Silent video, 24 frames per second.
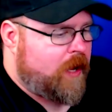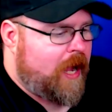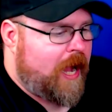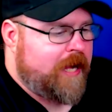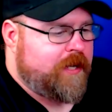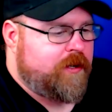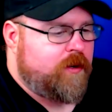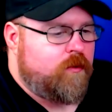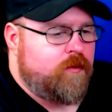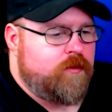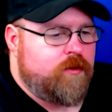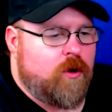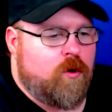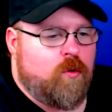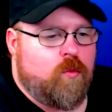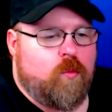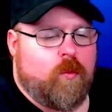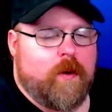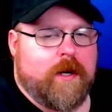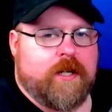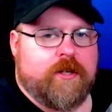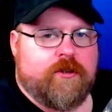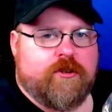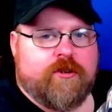I don't know
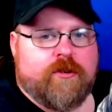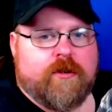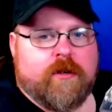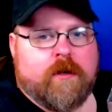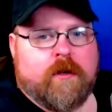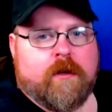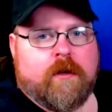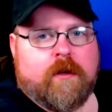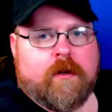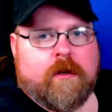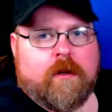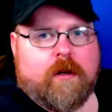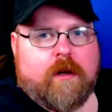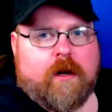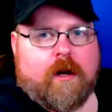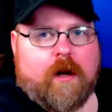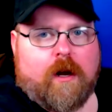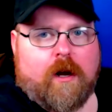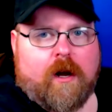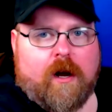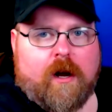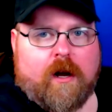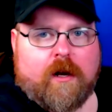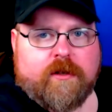which
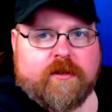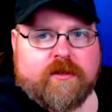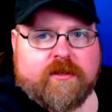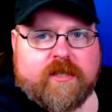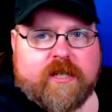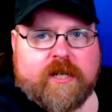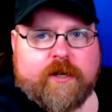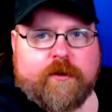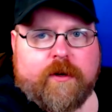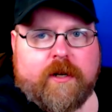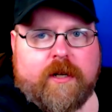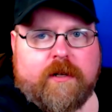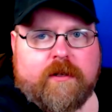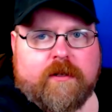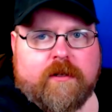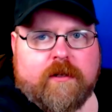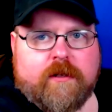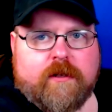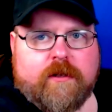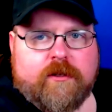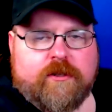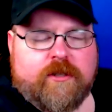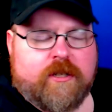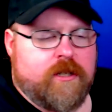series
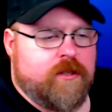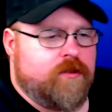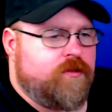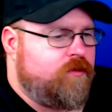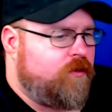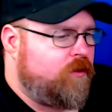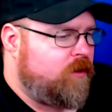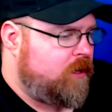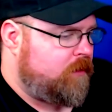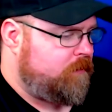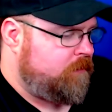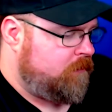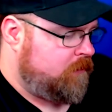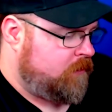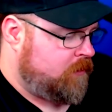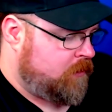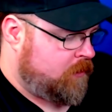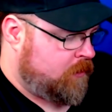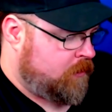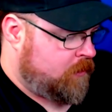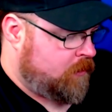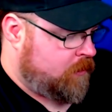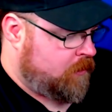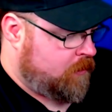she's from,
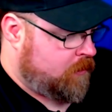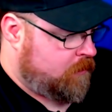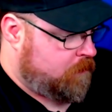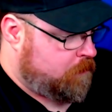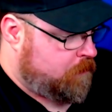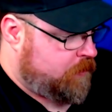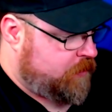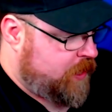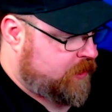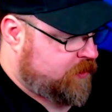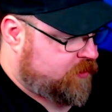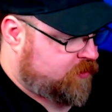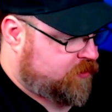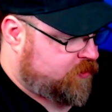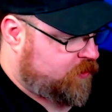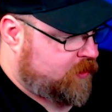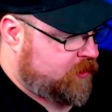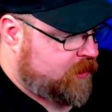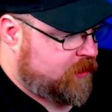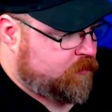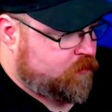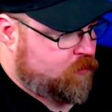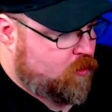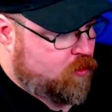but that's
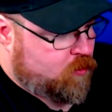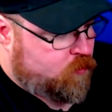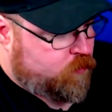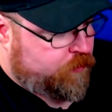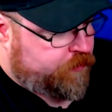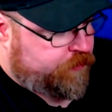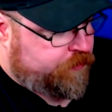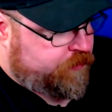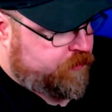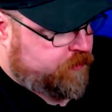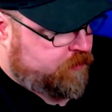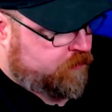certainly Rogue with the